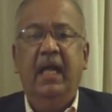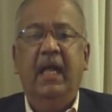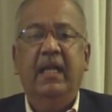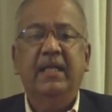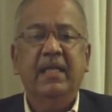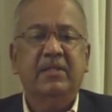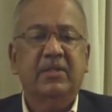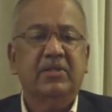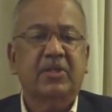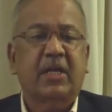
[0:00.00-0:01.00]
These
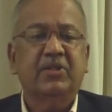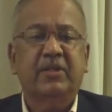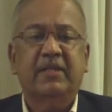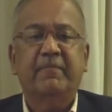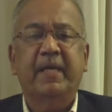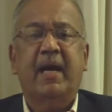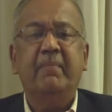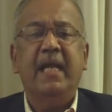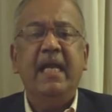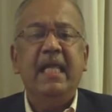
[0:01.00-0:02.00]
structures have become
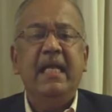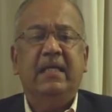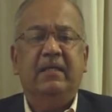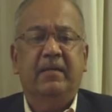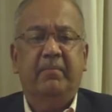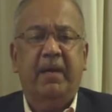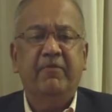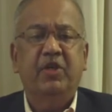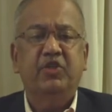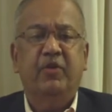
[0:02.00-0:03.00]
illegal by
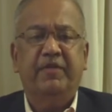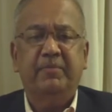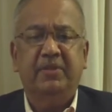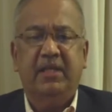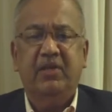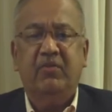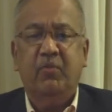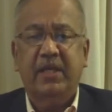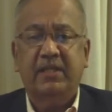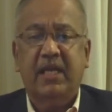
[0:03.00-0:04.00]
virtue of them sitting on
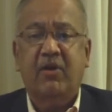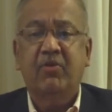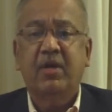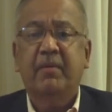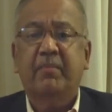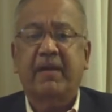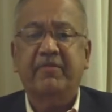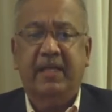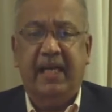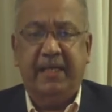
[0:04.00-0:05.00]
what is now
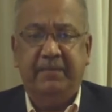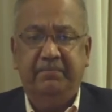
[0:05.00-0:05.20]
private land.